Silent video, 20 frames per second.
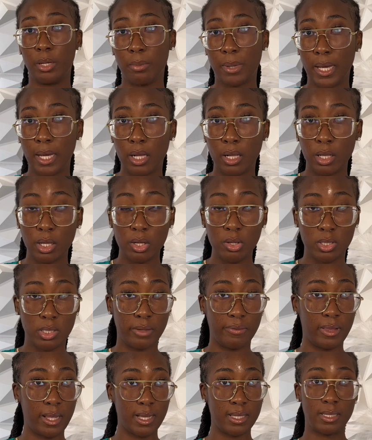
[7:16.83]
my clothes
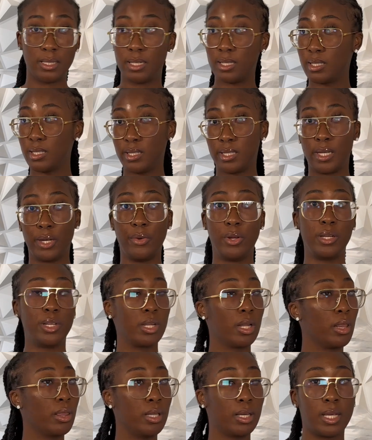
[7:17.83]
if that's necessary,
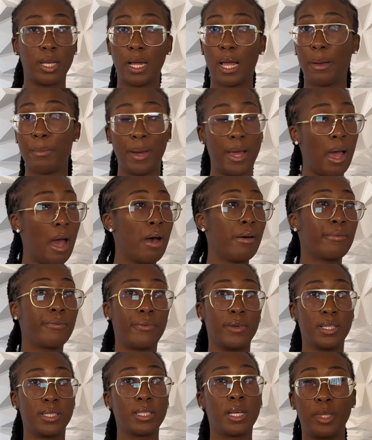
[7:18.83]
looking at my
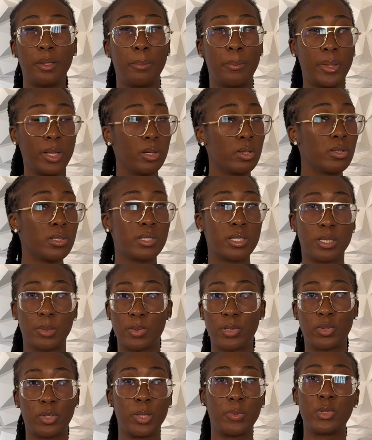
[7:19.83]
outfits, the bills,
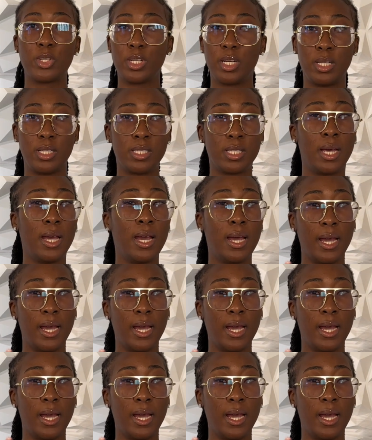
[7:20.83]
subscriptions,